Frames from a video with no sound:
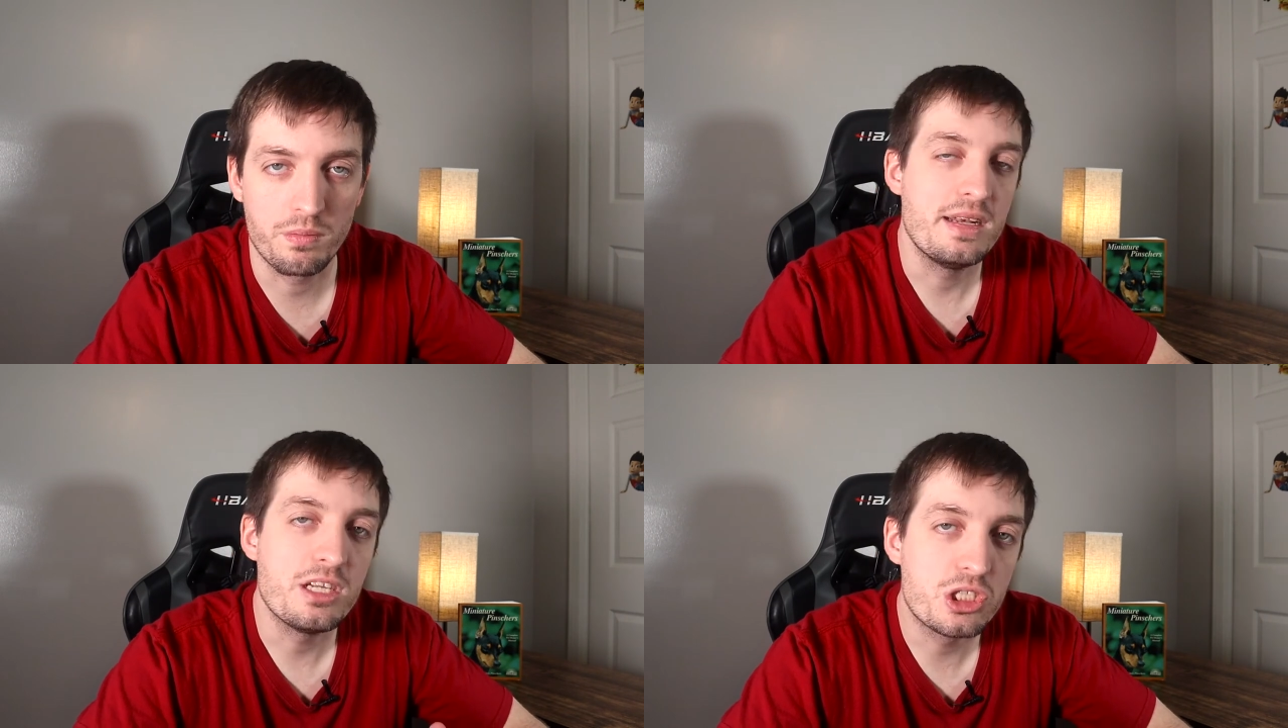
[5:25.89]

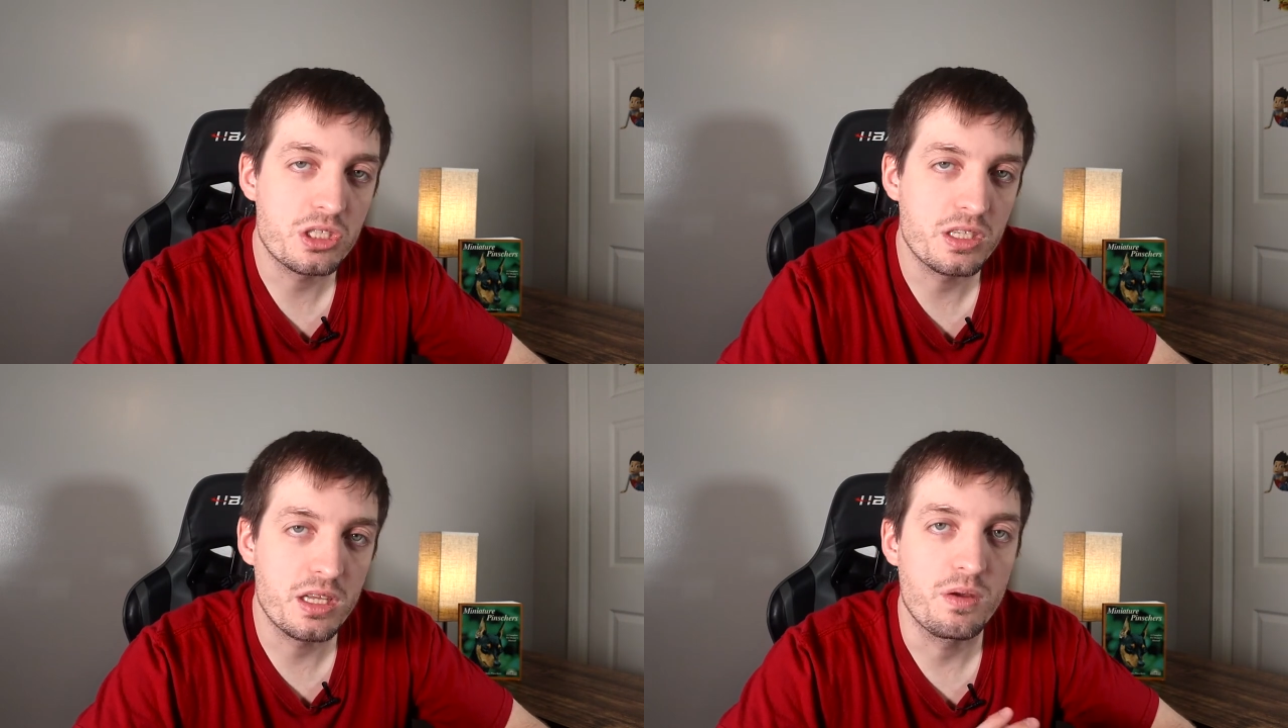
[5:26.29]

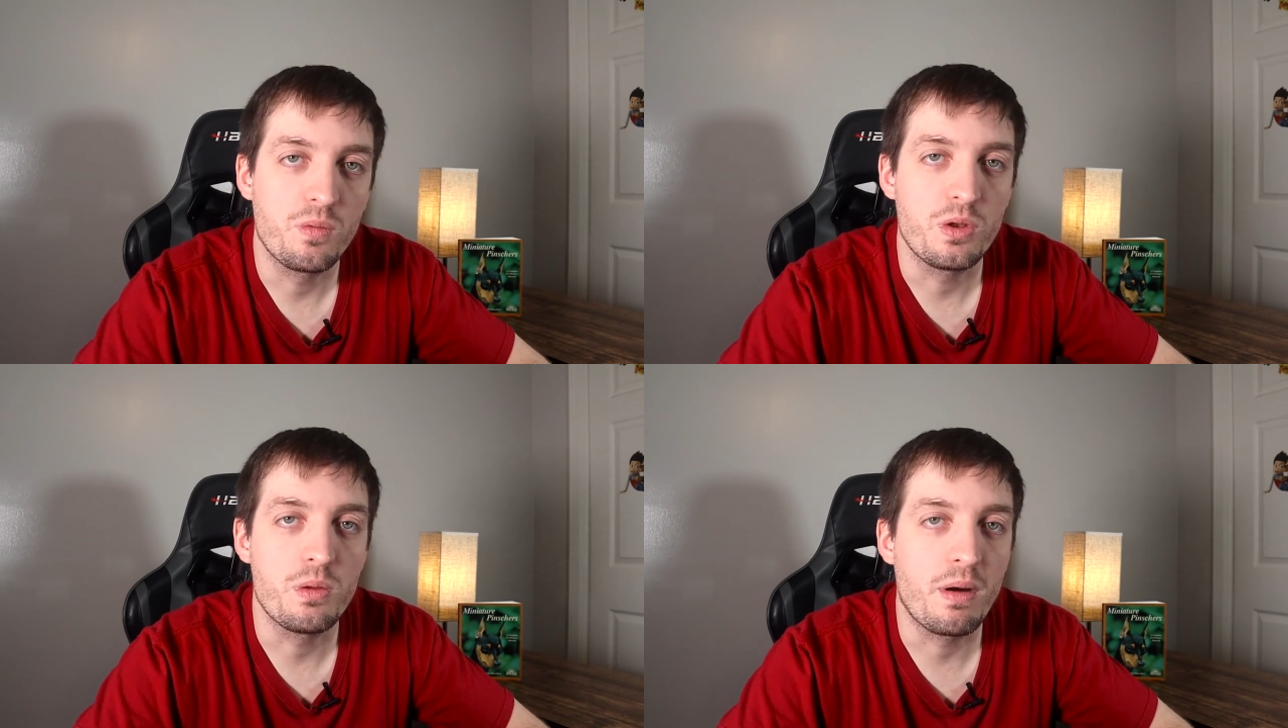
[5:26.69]
Additionally,
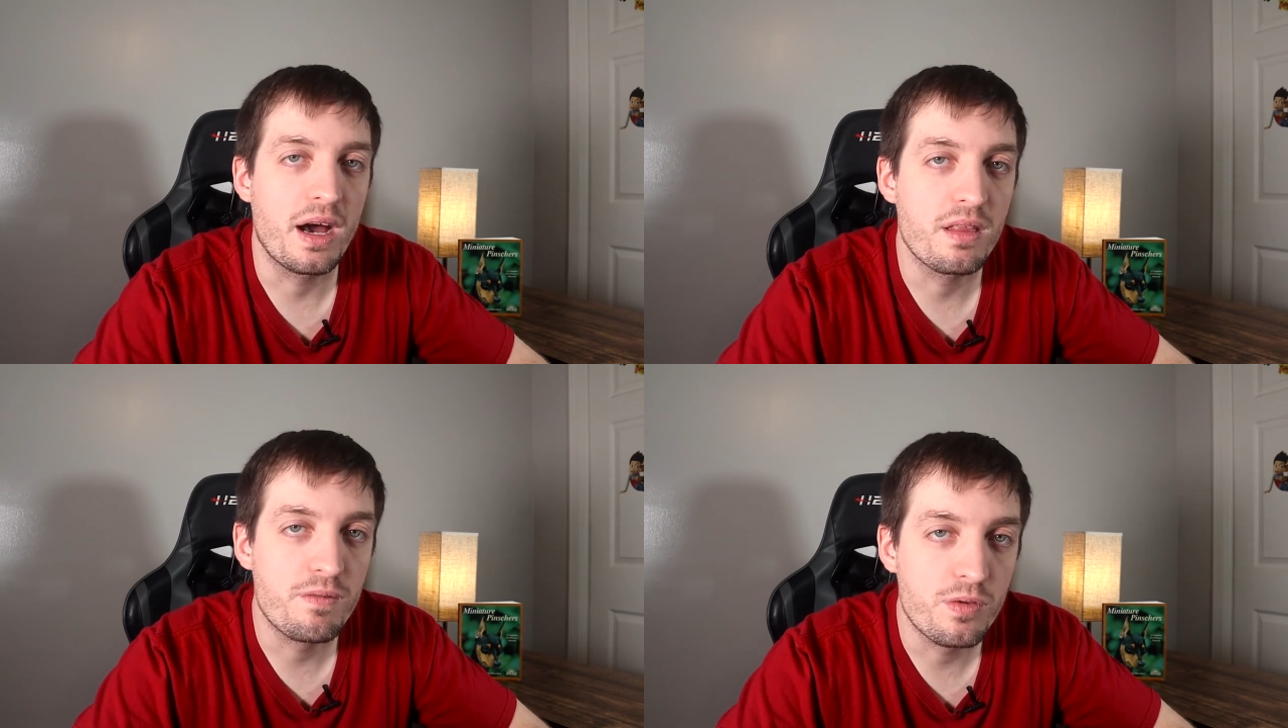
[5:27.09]
when you
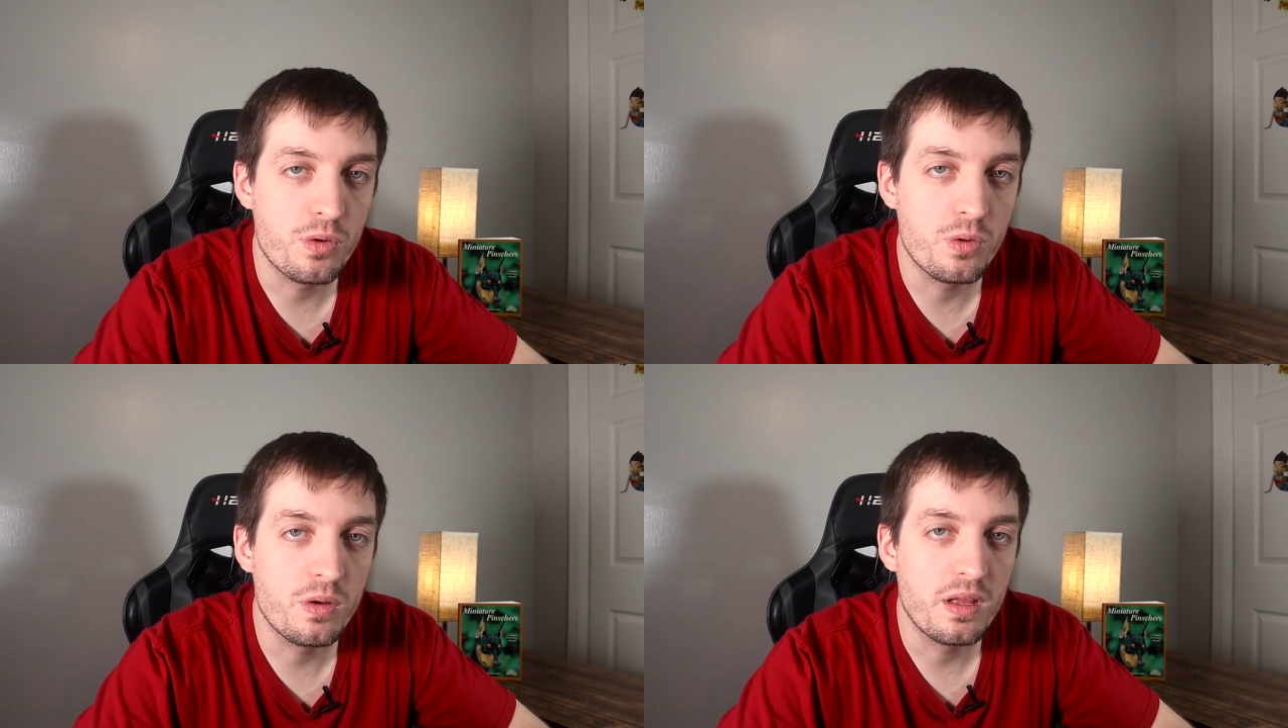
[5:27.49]
buy the
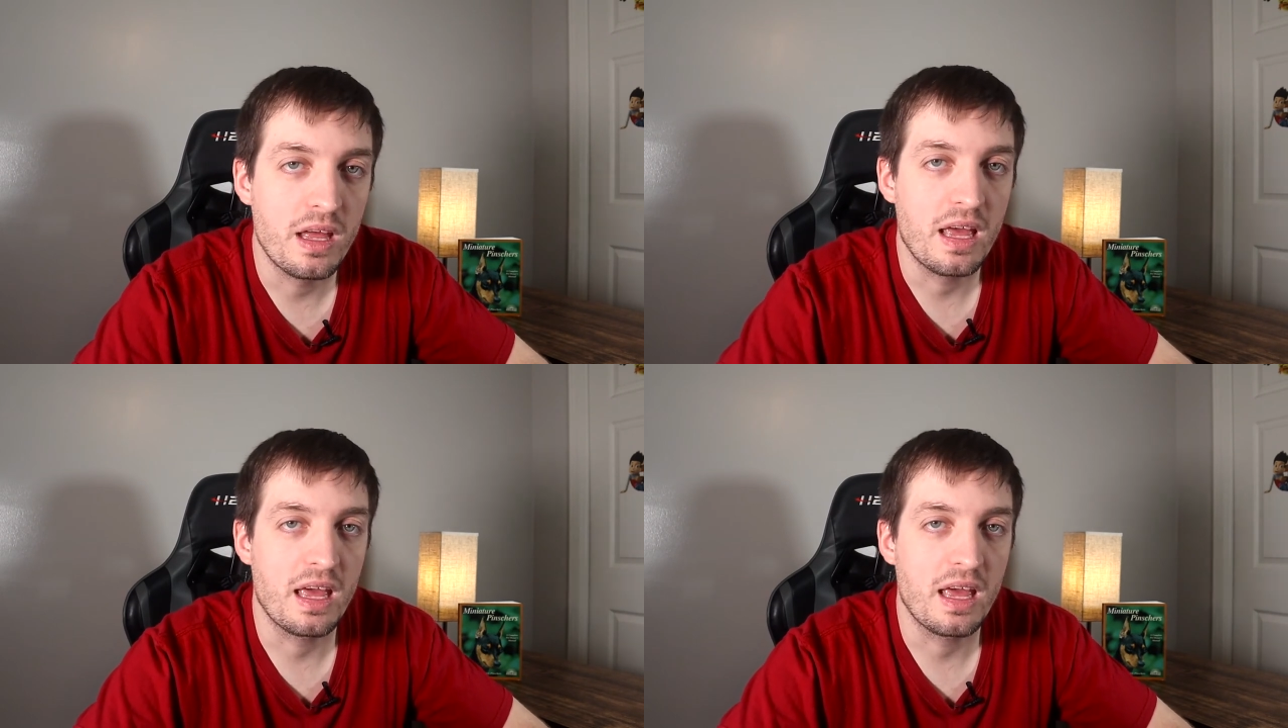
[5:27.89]
food,